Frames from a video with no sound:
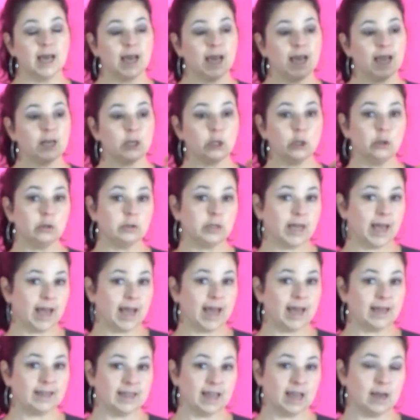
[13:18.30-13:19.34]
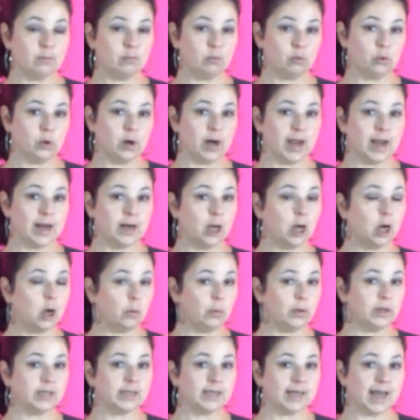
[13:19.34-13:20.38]
and you tag that brand,
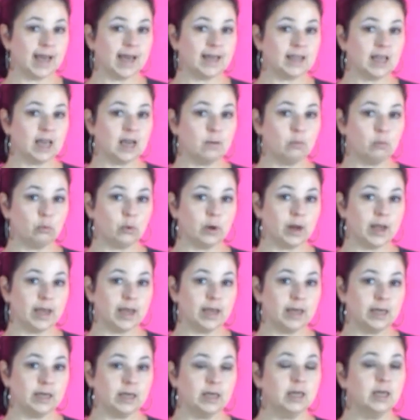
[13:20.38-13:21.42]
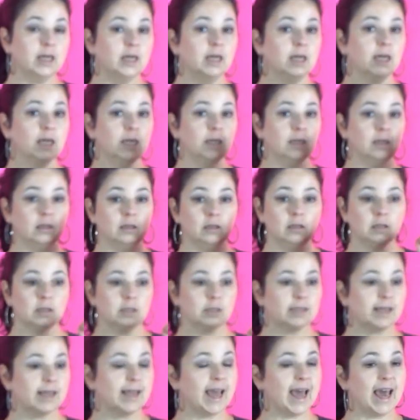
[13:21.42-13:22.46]
always tag that brand,
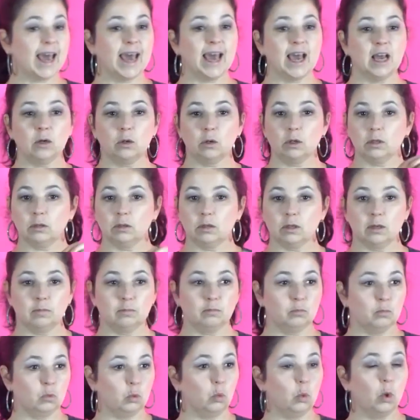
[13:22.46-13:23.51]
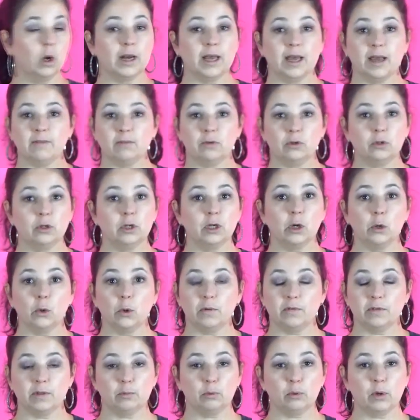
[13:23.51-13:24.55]
say at whatever,
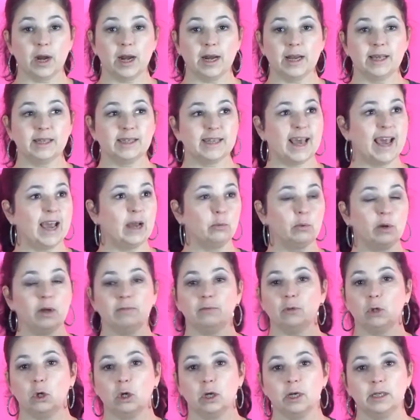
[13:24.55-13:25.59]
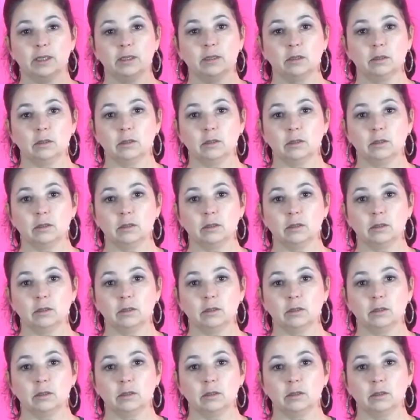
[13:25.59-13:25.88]
whoever the brand is, at Revlon,